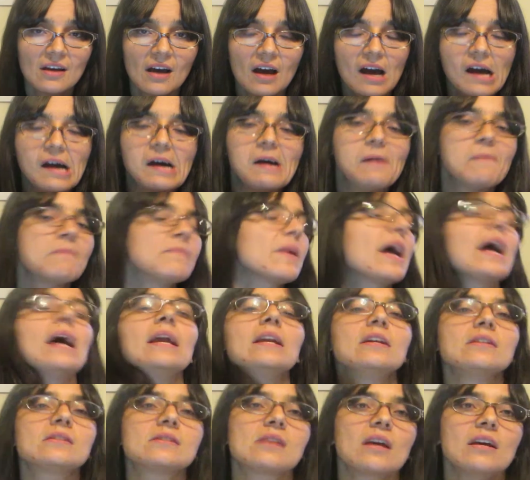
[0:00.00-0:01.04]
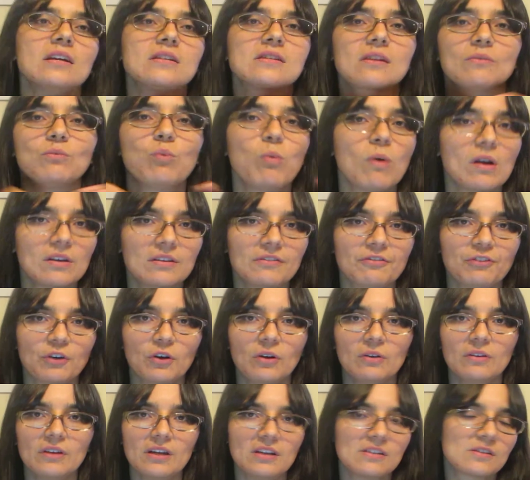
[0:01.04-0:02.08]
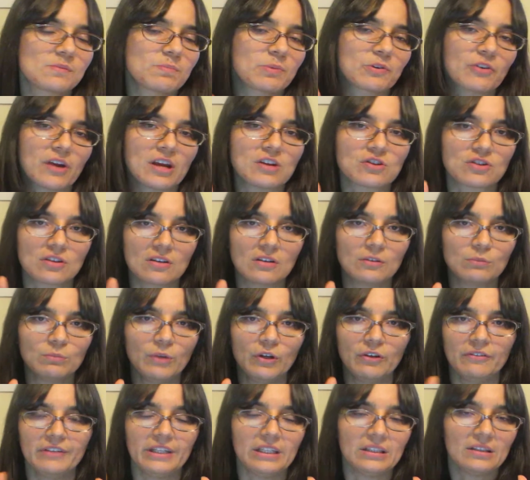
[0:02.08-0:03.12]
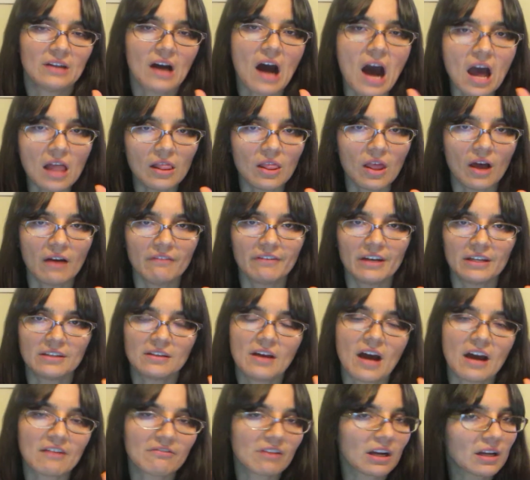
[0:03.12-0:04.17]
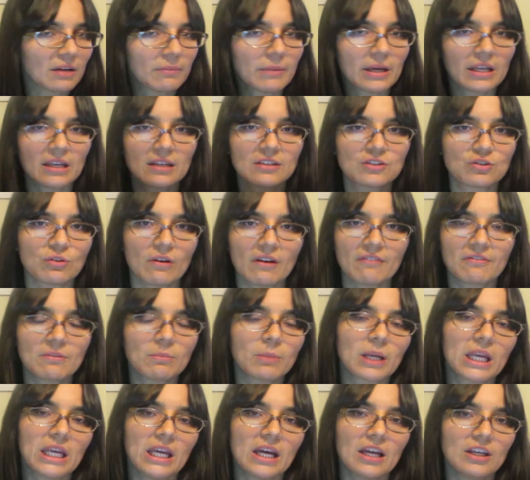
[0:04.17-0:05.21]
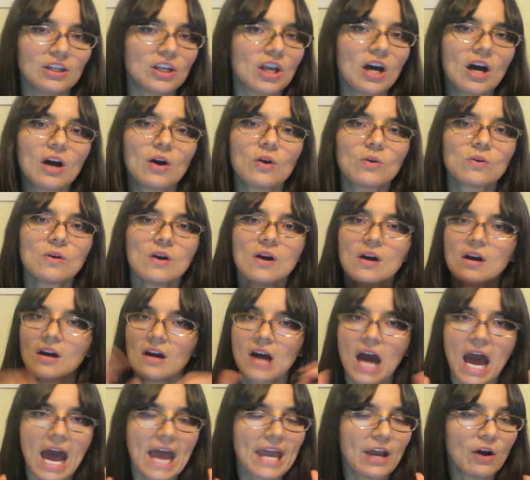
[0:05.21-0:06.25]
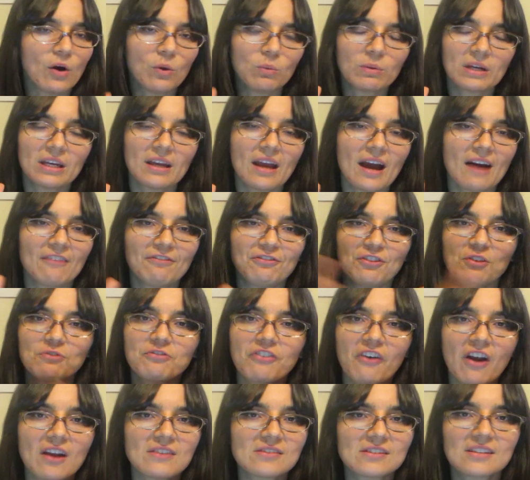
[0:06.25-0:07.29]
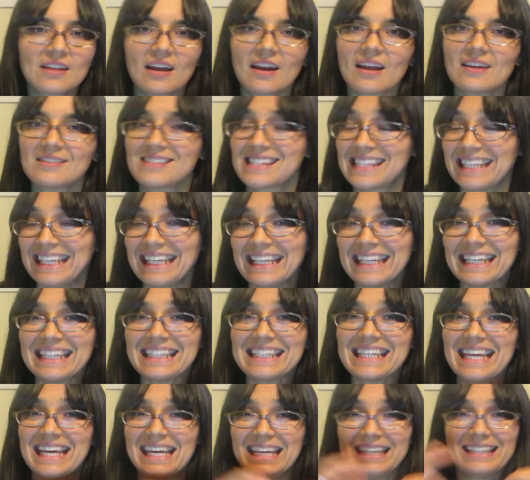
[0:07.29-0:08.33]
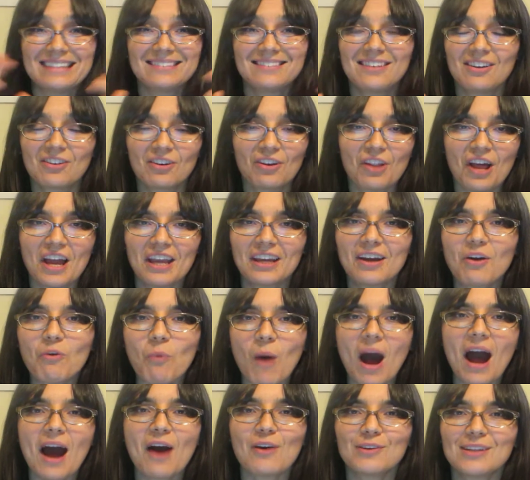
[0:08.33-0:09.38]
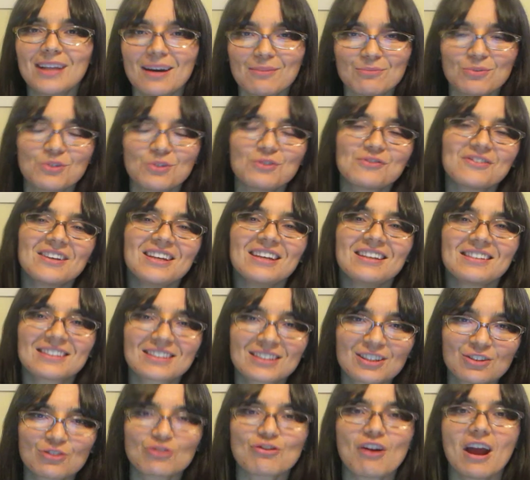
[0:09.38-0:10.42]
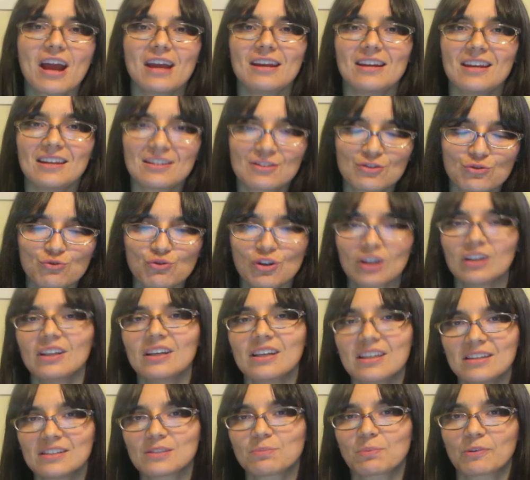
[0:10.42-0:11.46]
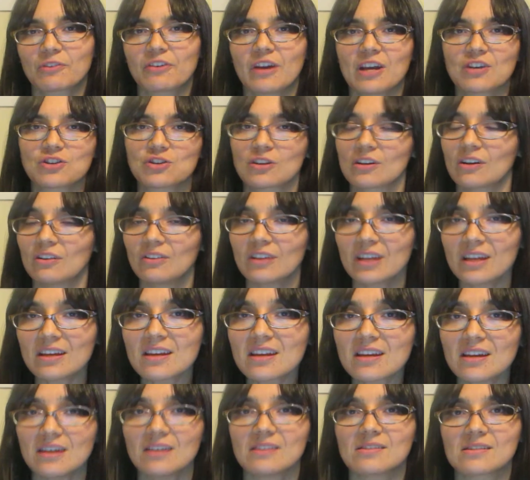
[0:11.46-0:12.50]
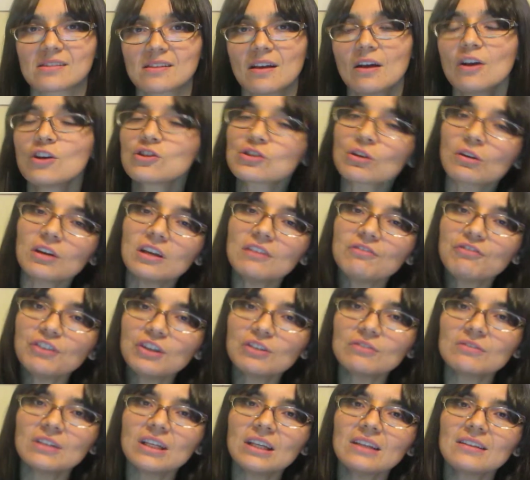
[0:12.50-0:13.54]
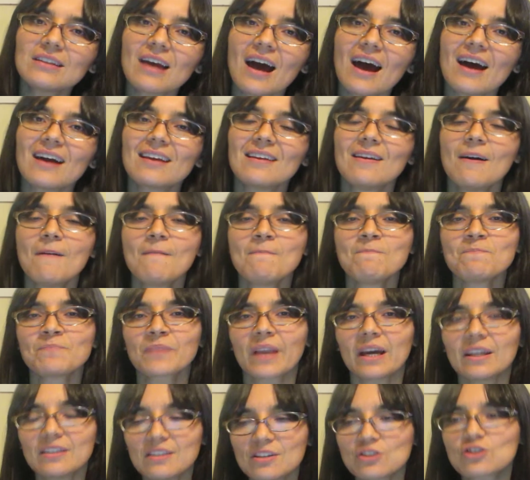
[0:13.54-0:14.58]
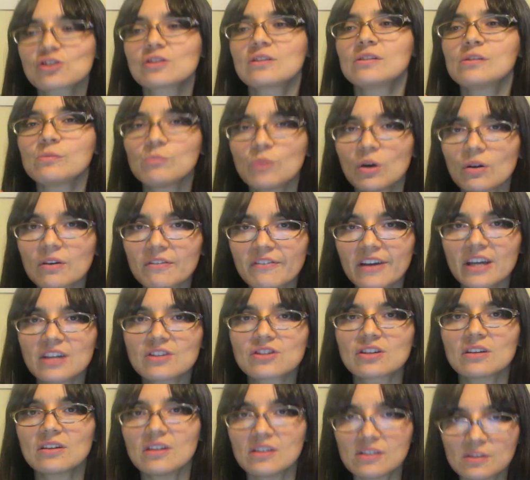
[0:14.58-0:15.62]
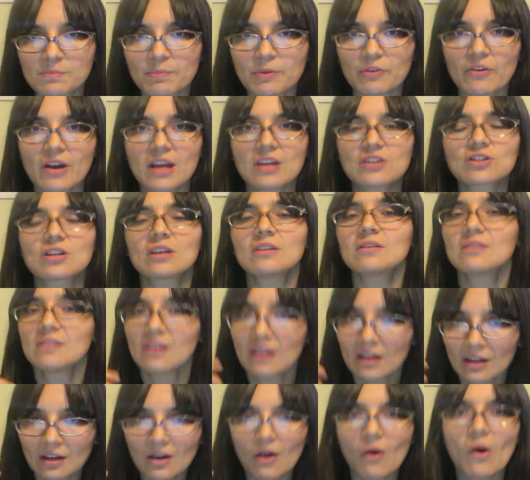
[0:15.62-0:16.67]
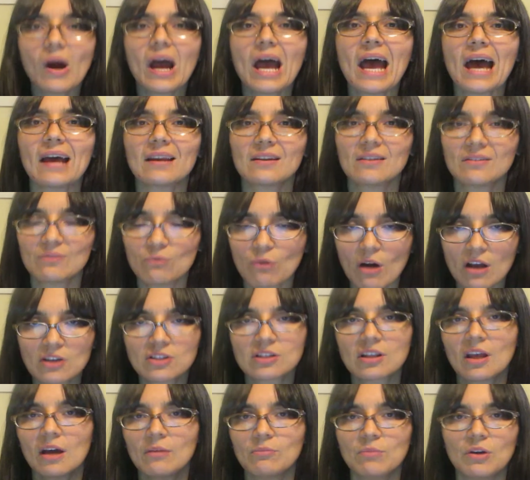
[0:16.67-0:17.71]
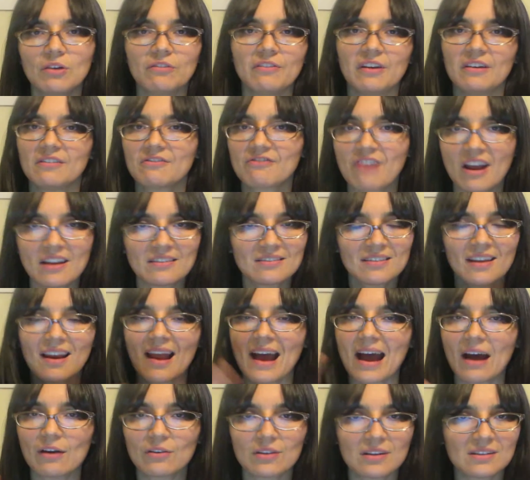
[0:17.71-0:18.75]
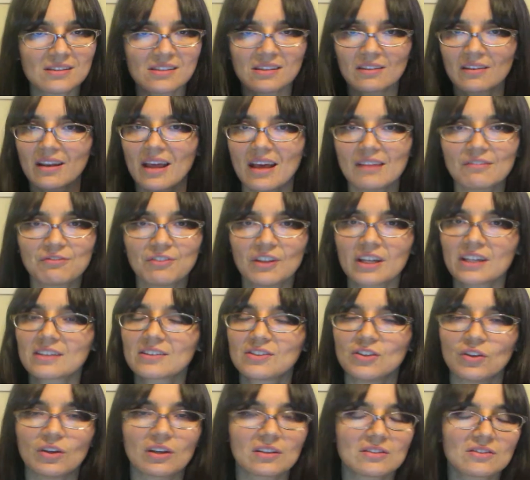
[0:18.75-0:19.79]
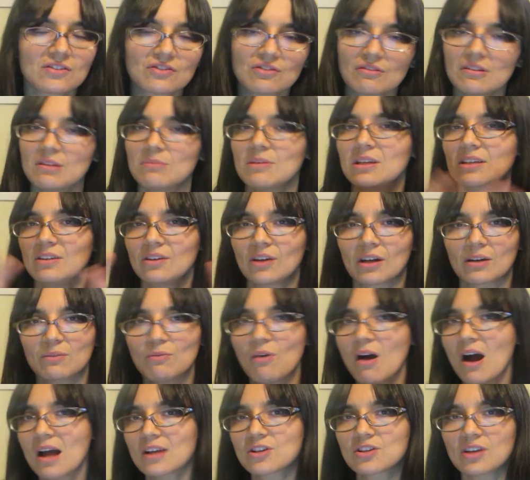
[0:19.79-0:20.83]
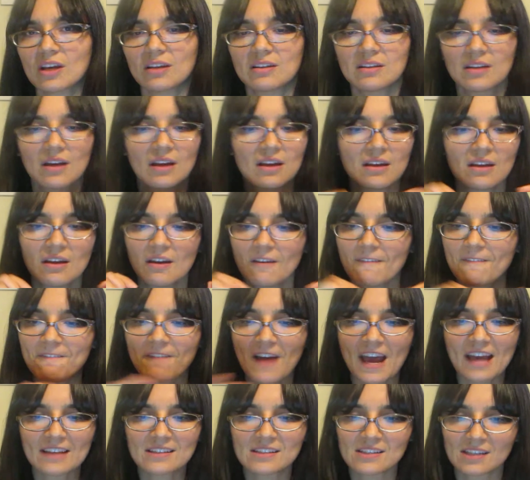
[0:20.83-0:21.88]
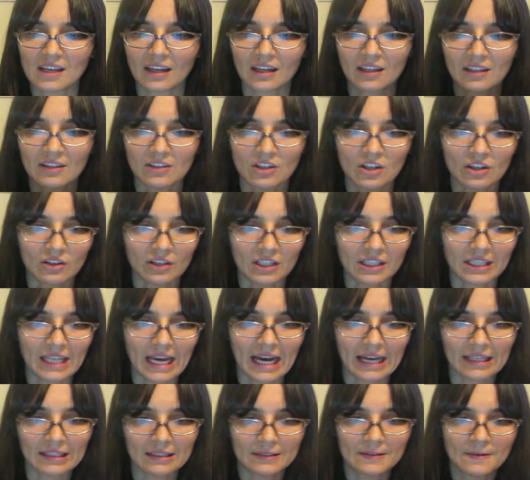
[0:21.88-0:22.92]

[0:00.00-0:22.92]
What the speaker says: and it's a wonderful, inspirational movie. I love it. I recommend it to everybody I know. I already have a few friends that had seen it, and they're like, wow, that movie is great. It's really inspirational. It is. So if you need that additional motivation, inspiration, go ahead, watch that movie. Rent it out. It's on Netflix. You can stream it. You can watch it. Fat, Sick, and Nearly Dead.